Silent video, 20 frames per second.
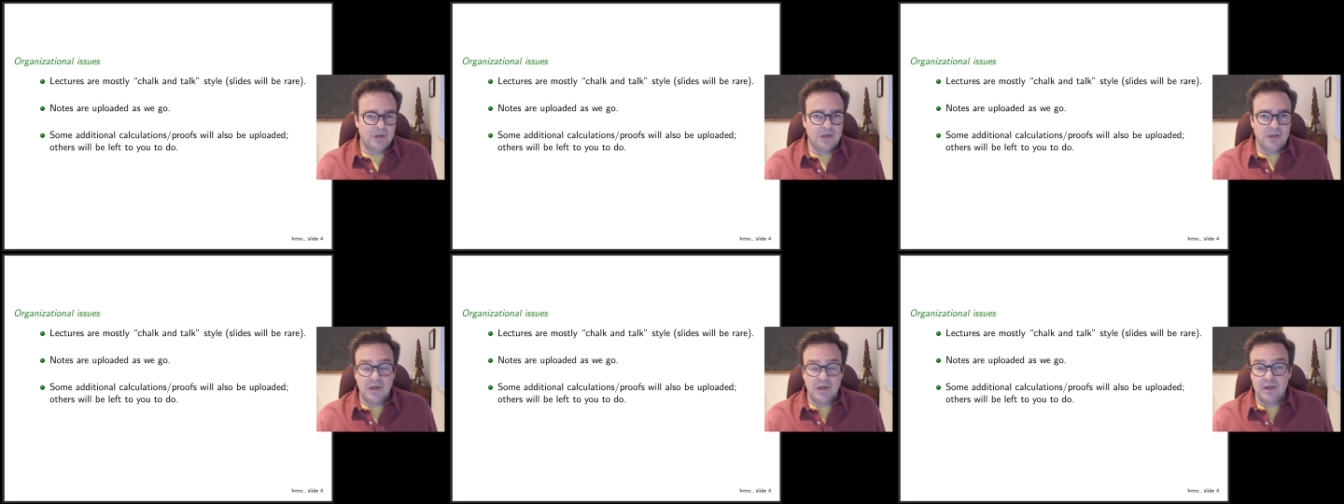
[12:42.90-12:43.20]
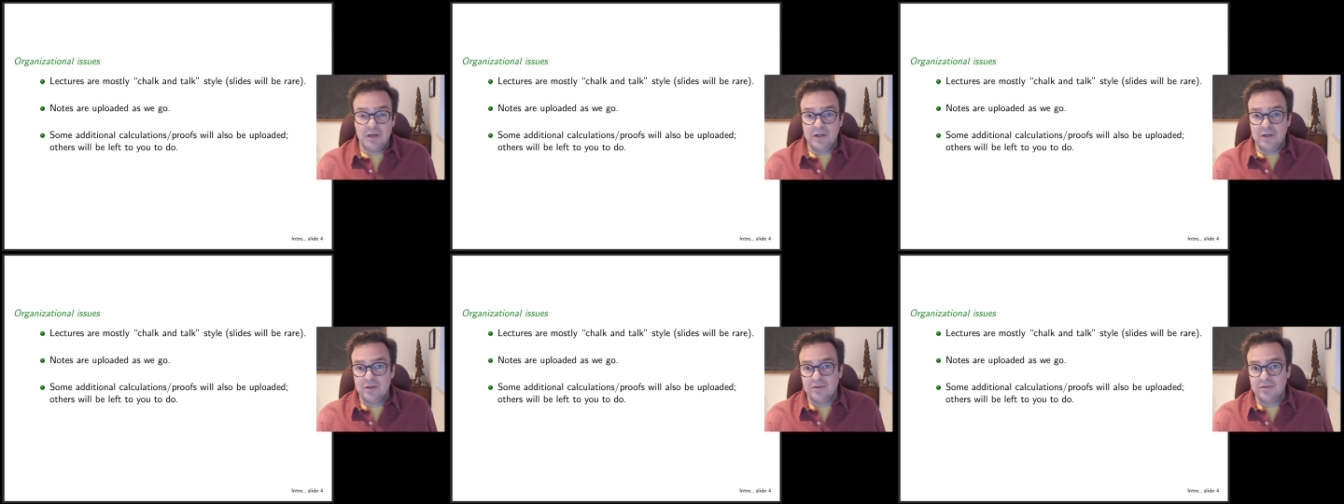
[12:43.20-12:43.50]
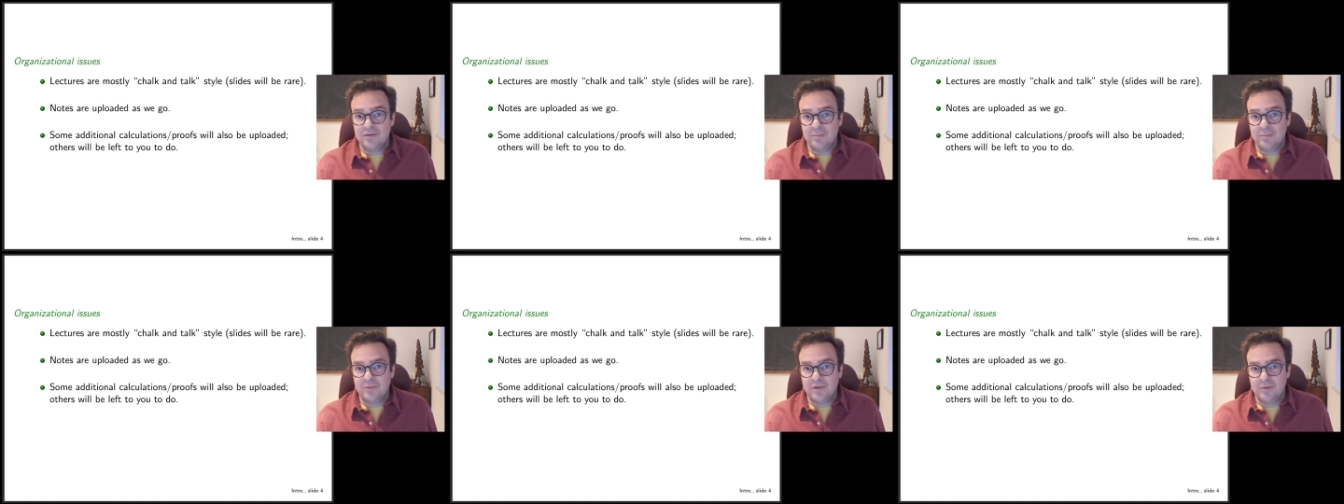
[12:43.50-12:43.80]

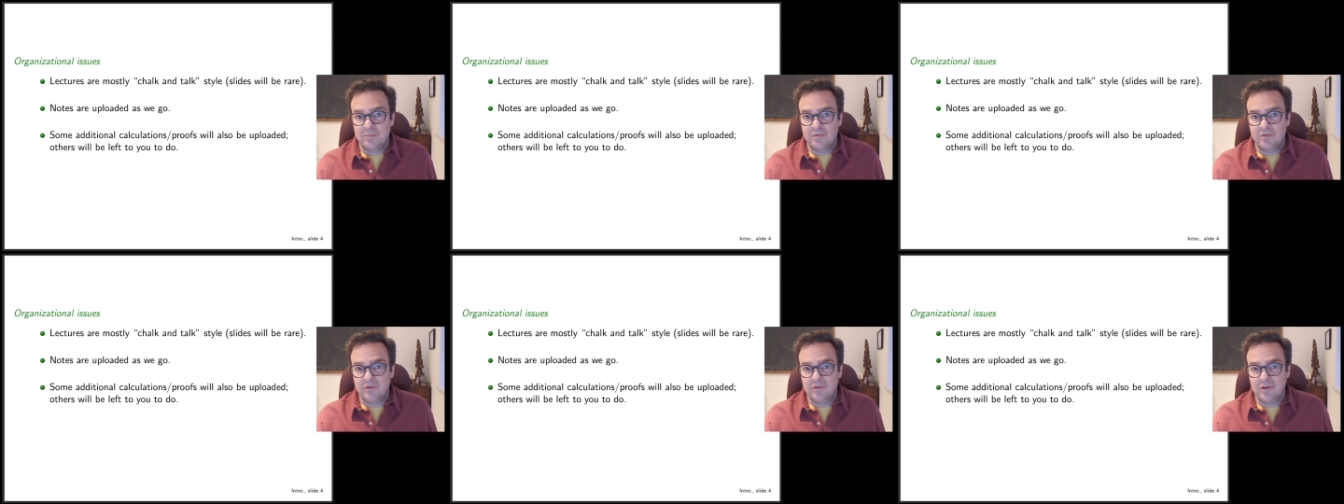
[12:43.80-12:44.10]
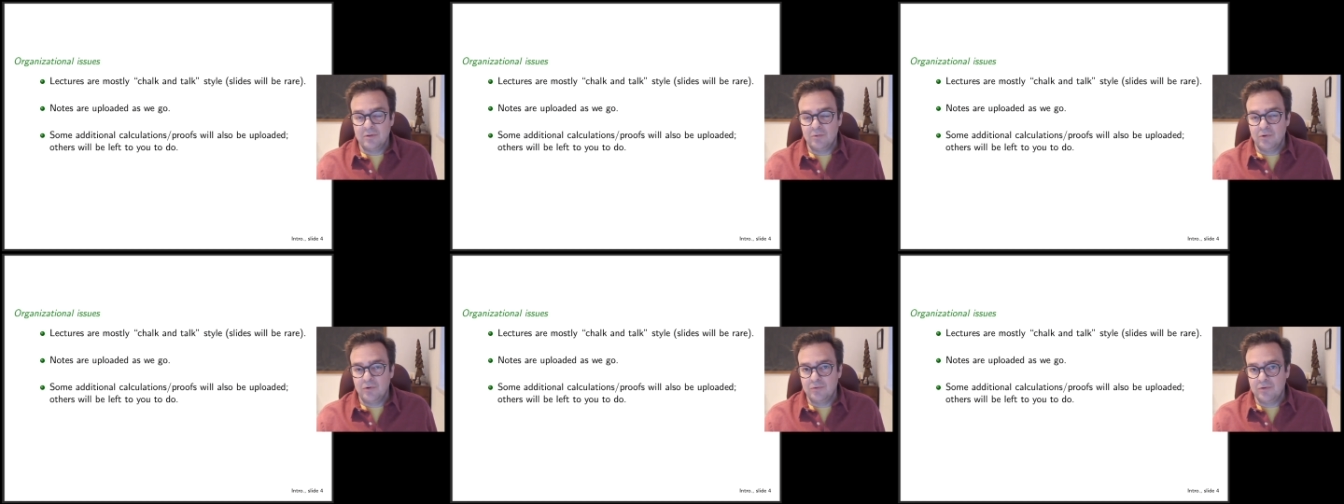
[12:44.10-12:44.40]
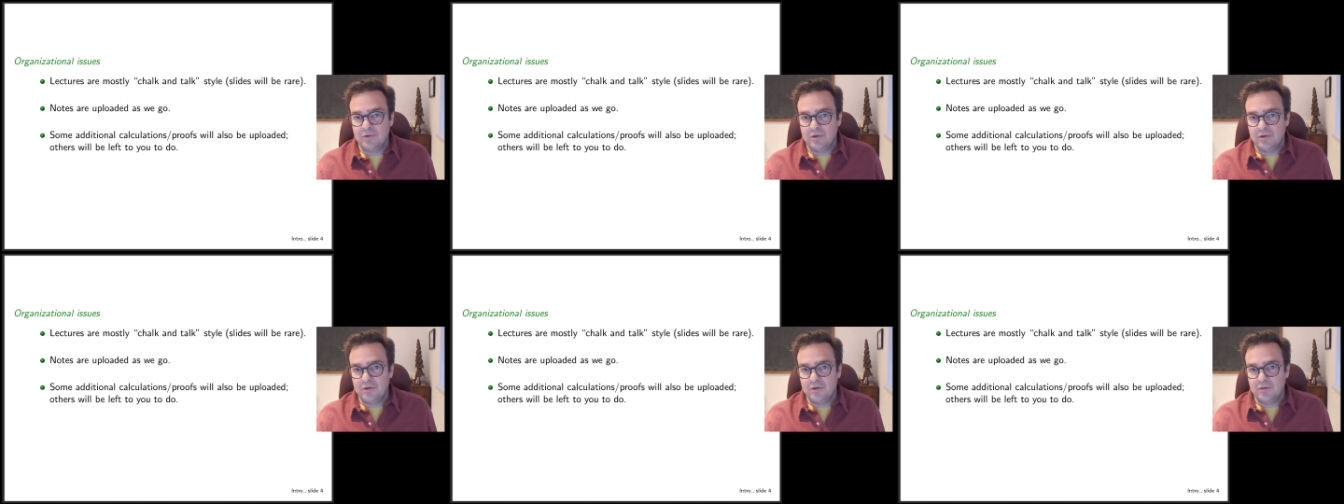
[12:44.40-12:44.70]
and sometimes they
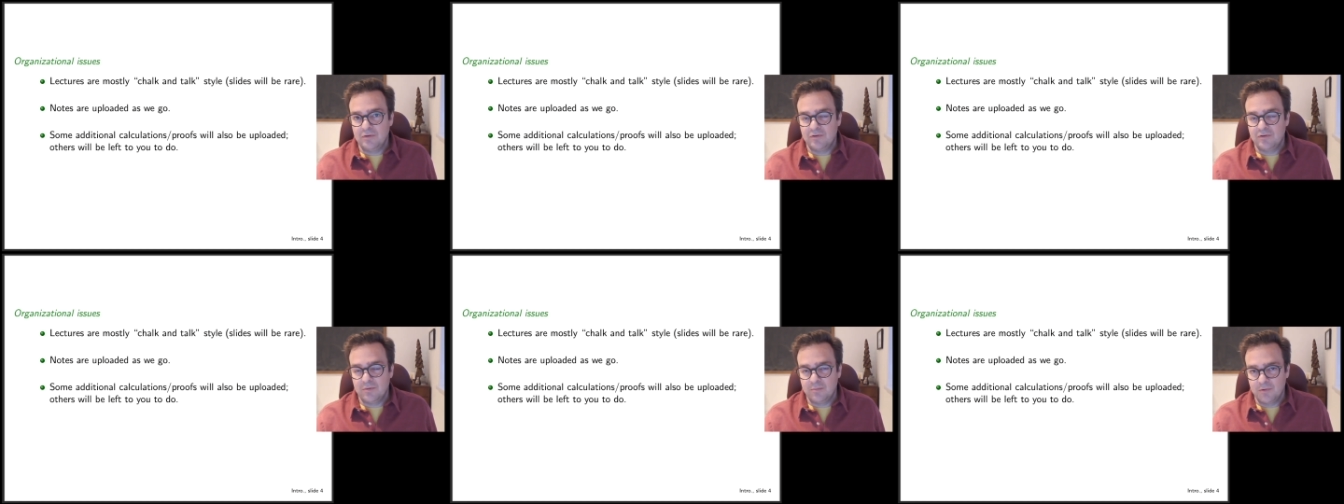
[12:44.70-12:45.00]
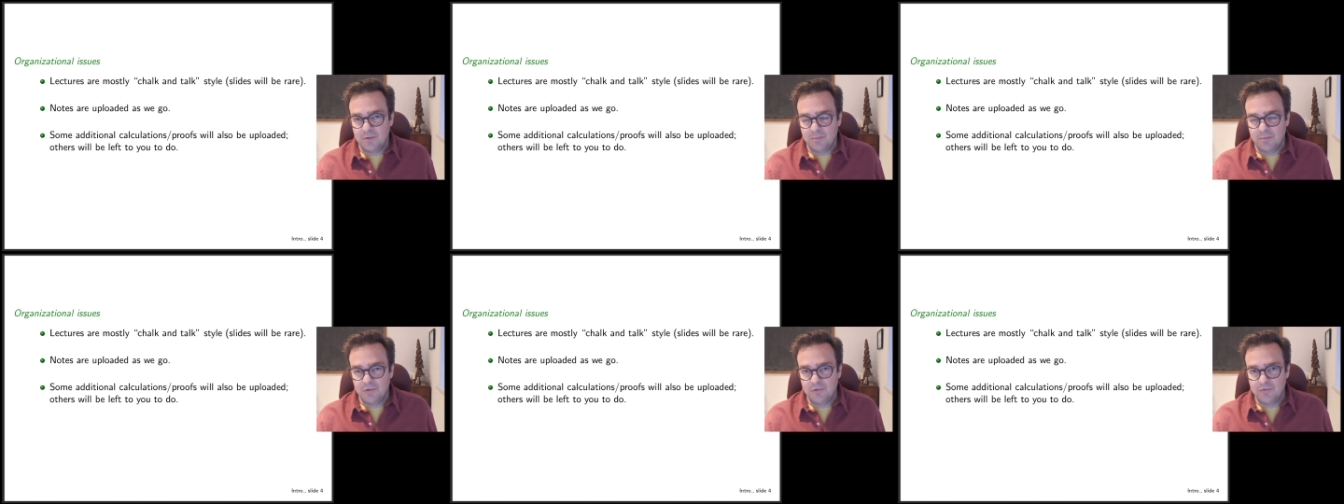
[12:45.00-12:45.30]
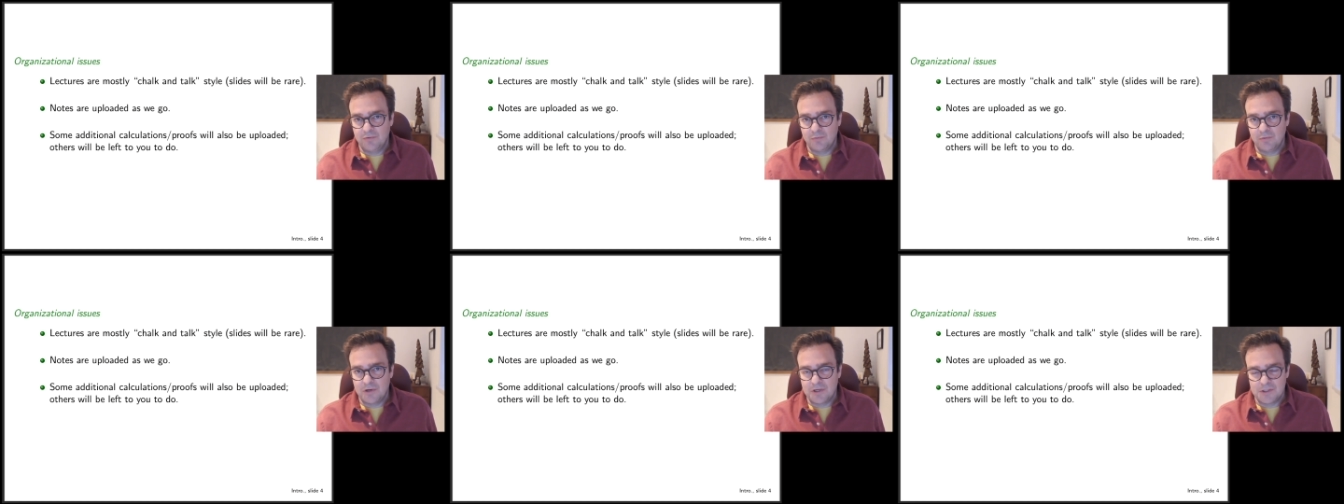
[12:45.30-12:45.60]
won't. Some of the
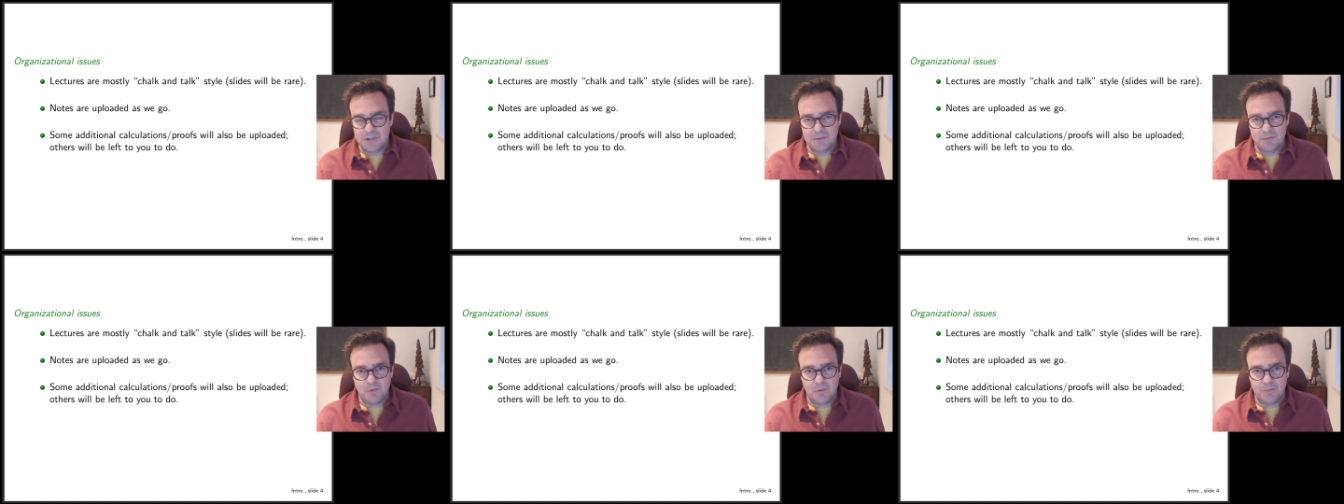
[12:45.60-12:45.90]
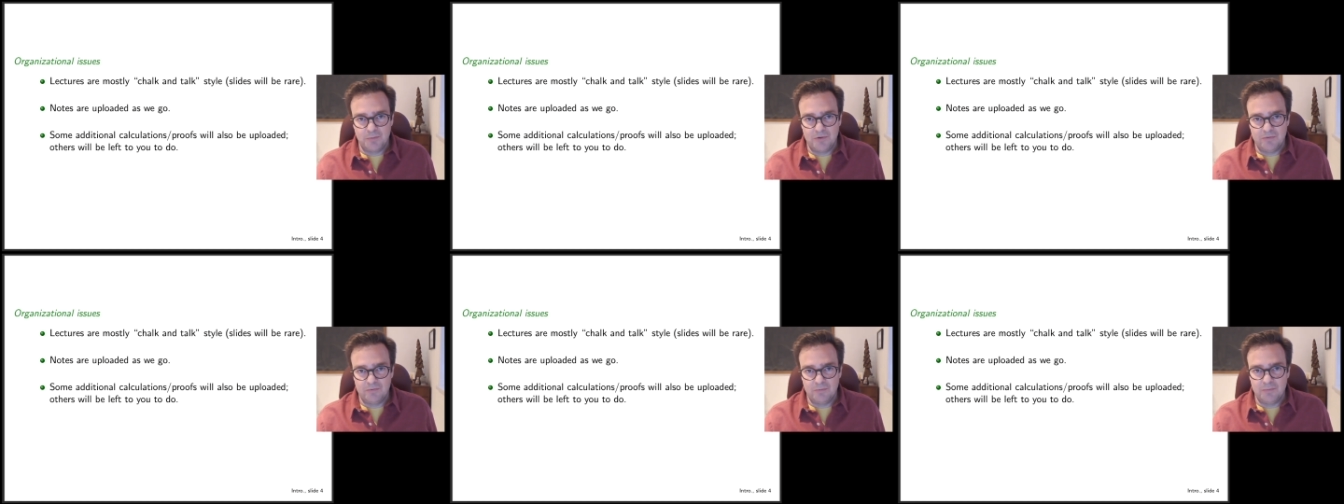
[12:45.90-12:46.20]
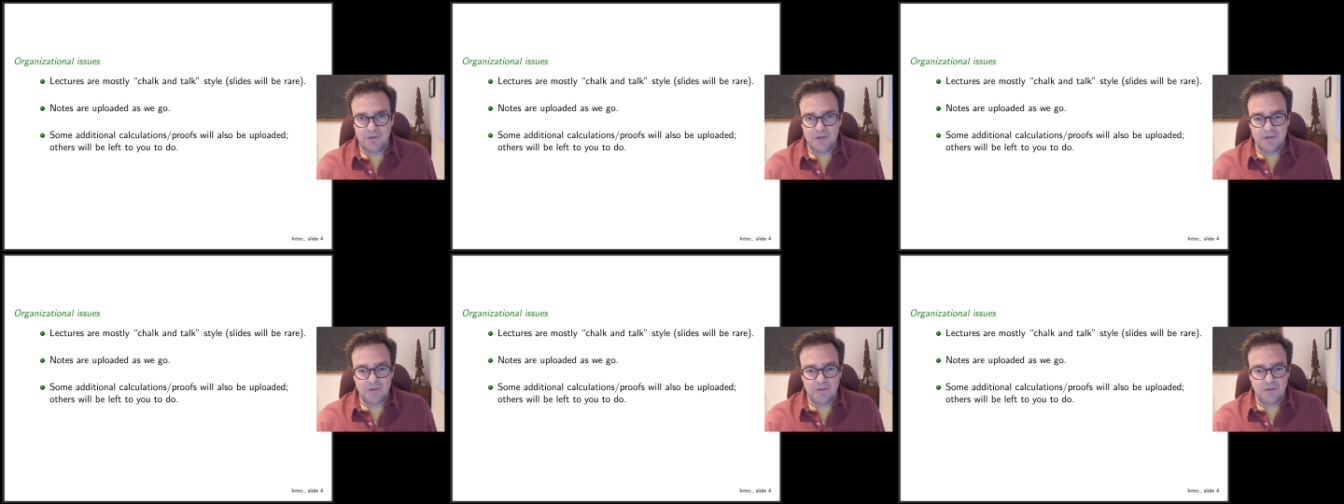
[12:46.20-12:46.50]
proofs will actually won't
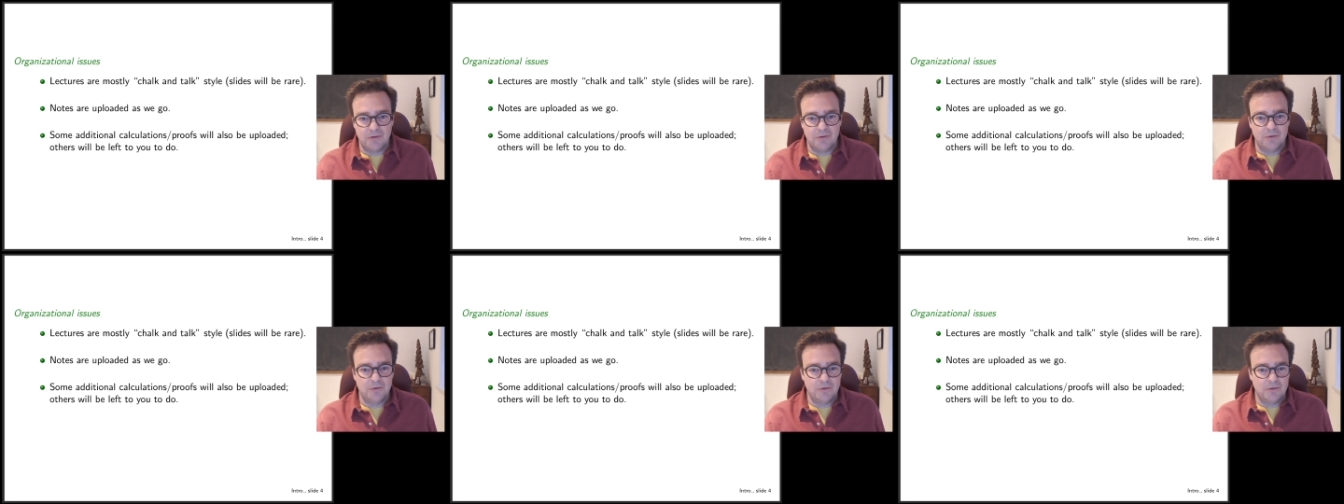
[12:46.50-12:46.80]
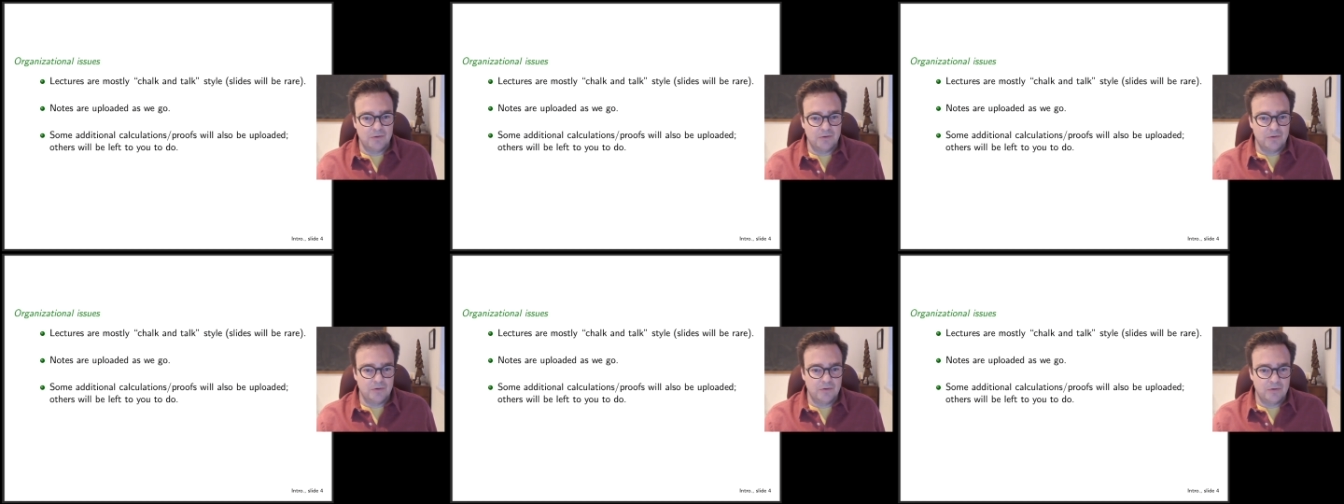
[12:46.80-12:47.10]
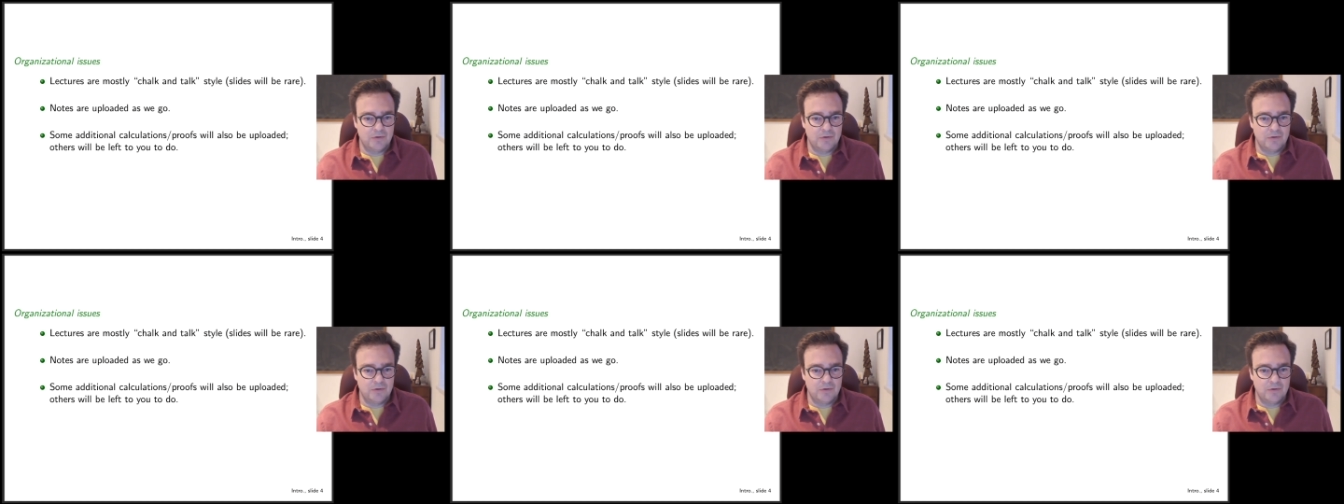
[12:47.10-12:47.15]
even be in the.